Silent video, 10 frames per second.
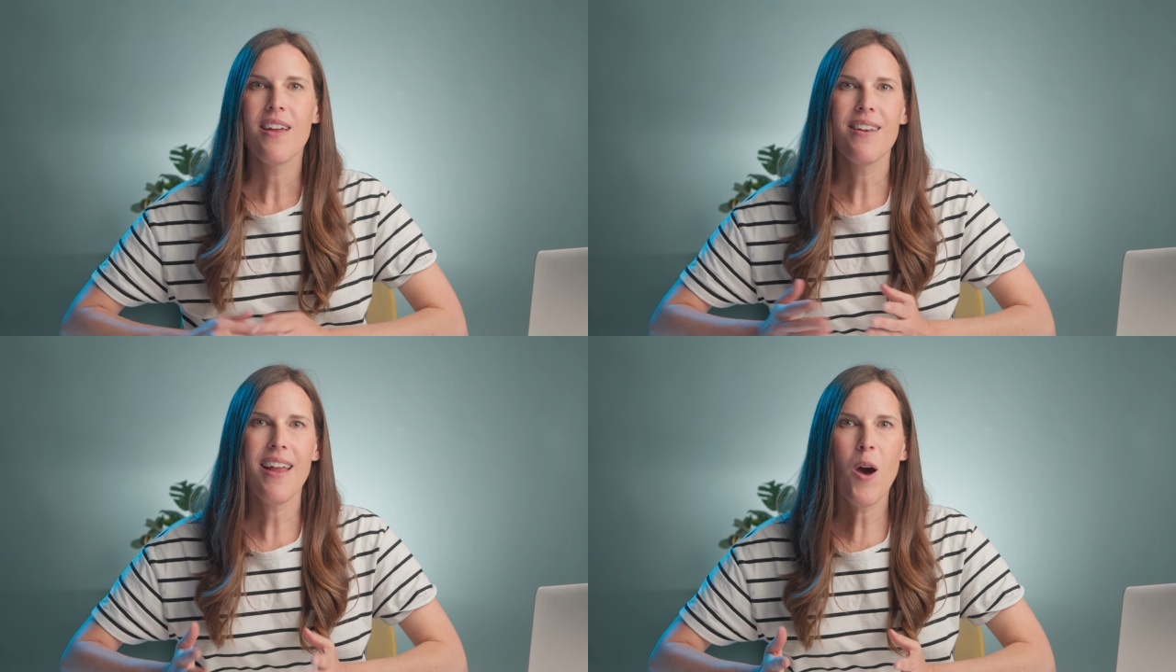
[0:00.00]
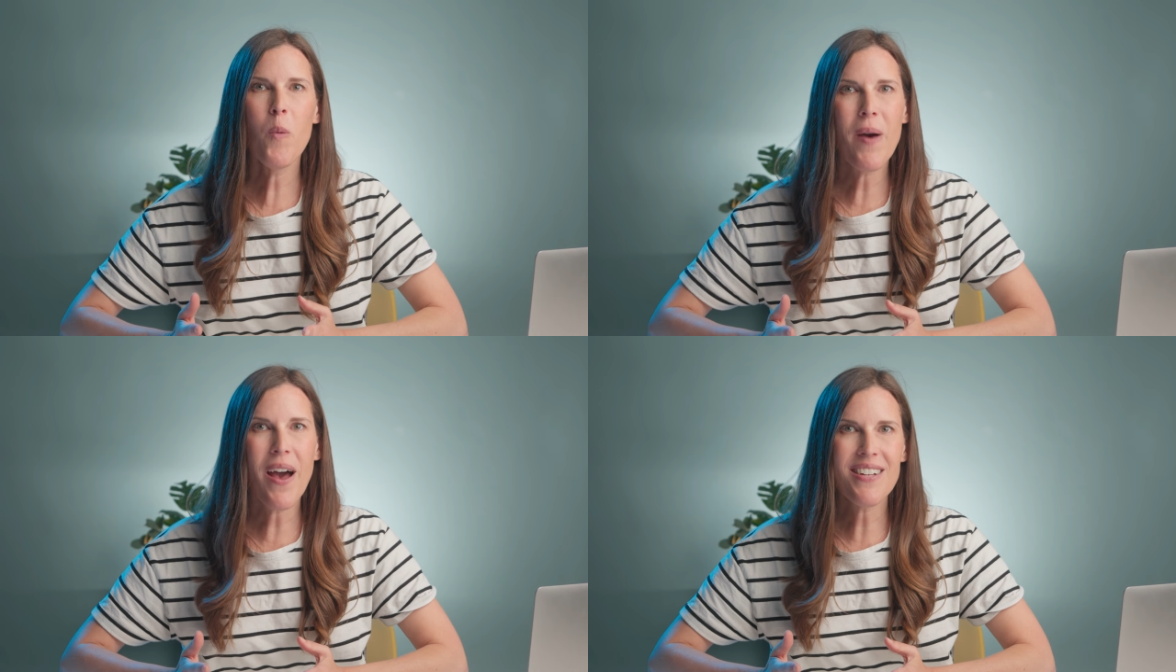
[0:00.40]
Now
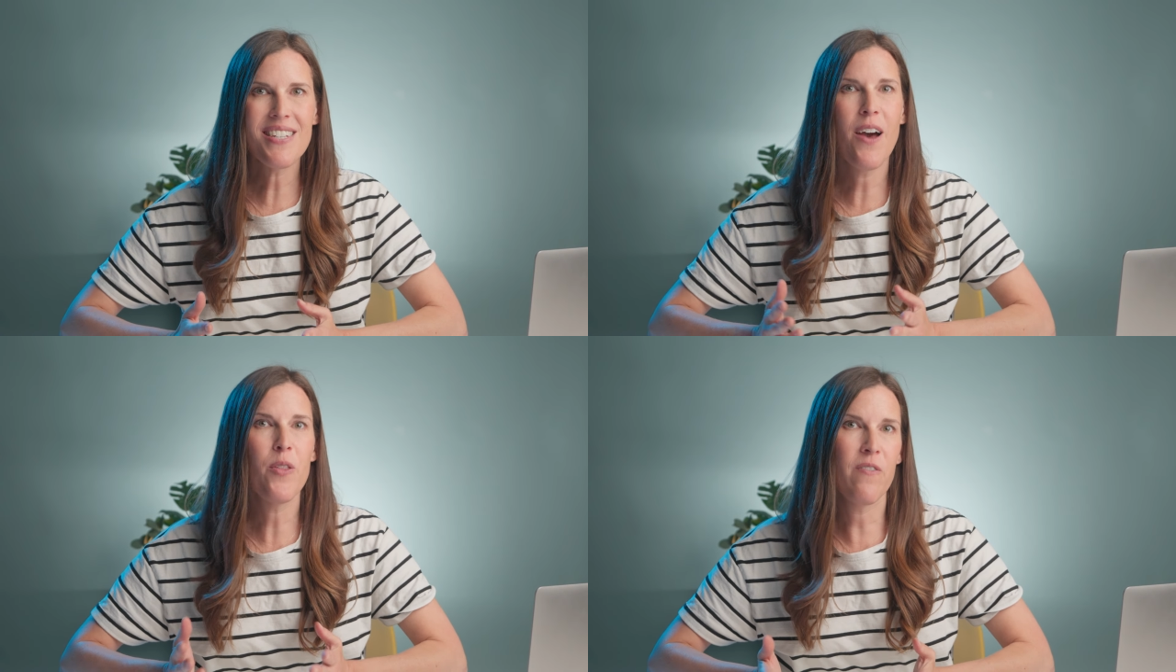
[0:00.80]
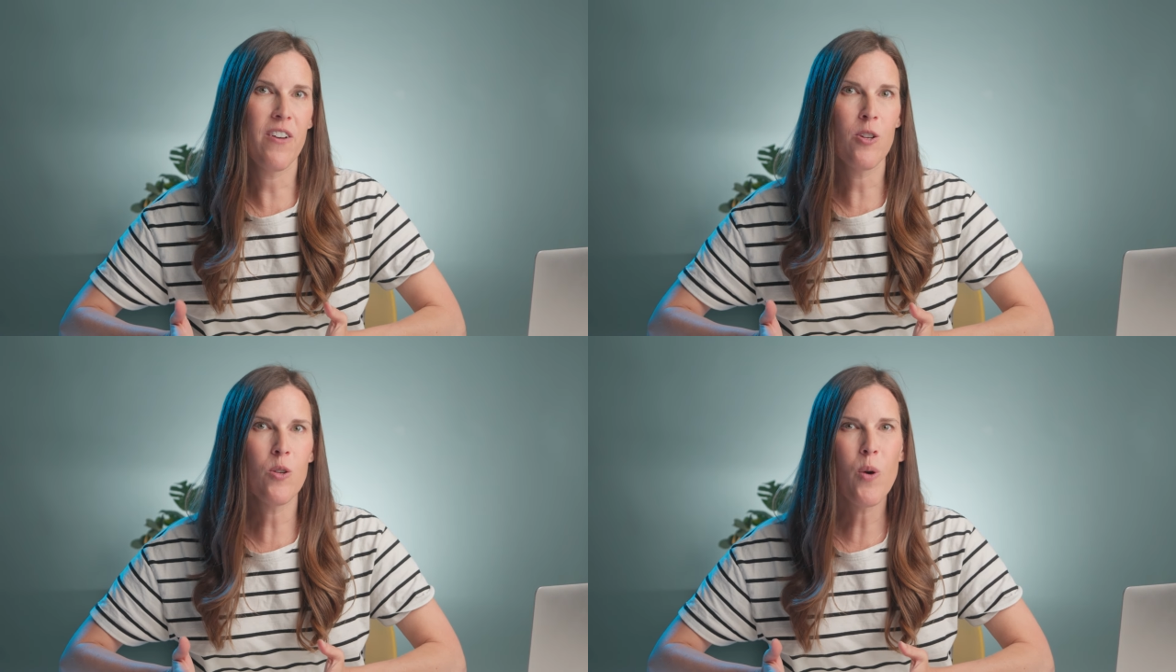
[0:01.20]
back to how the
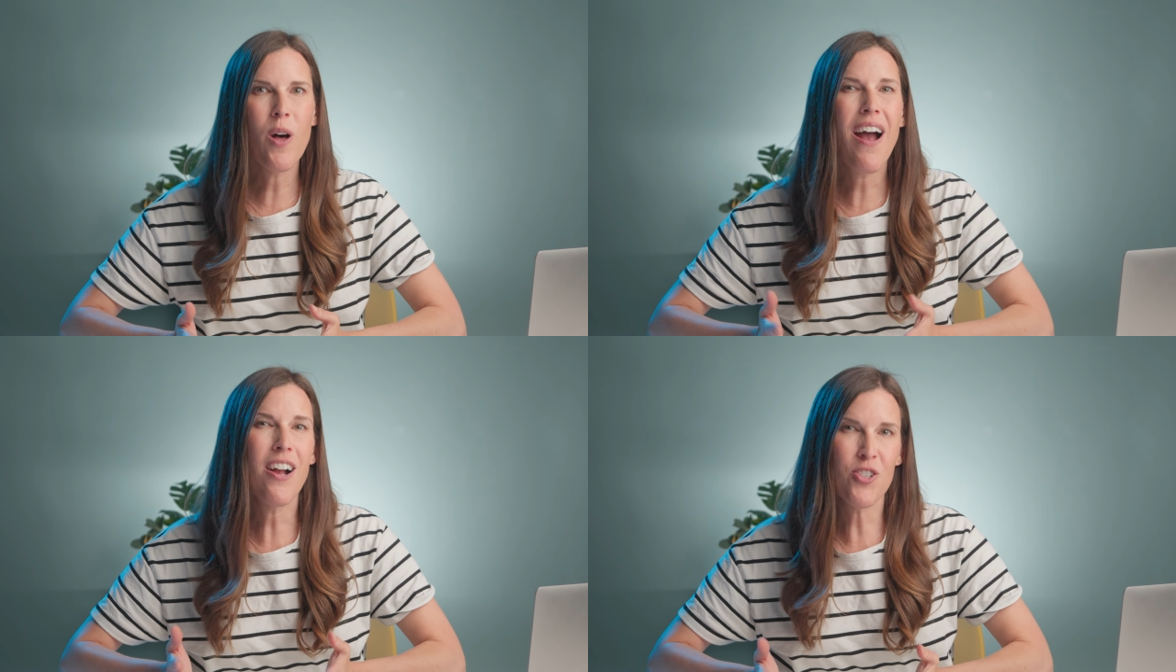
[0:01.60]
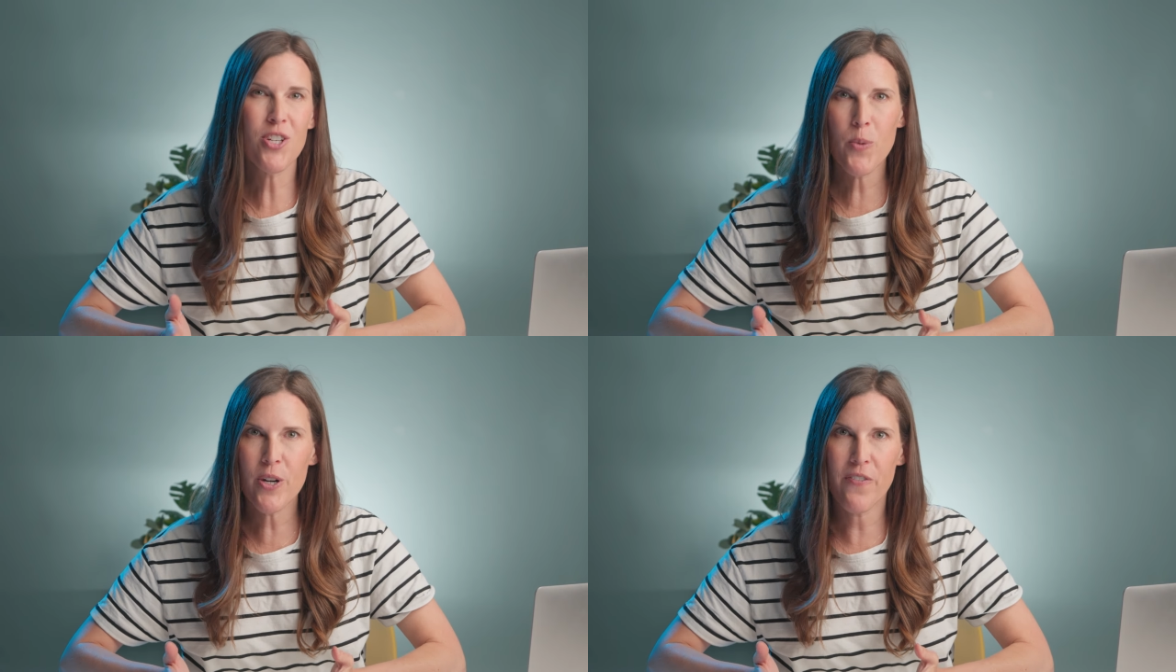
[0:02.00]
funnel will
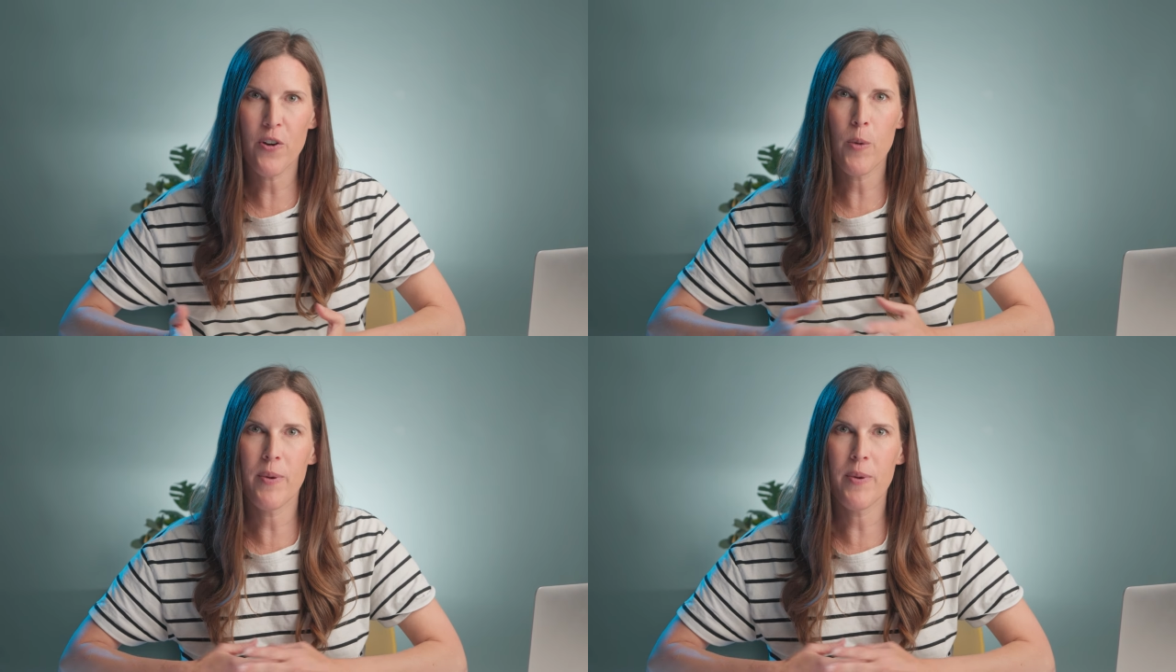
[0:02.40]
actually work for your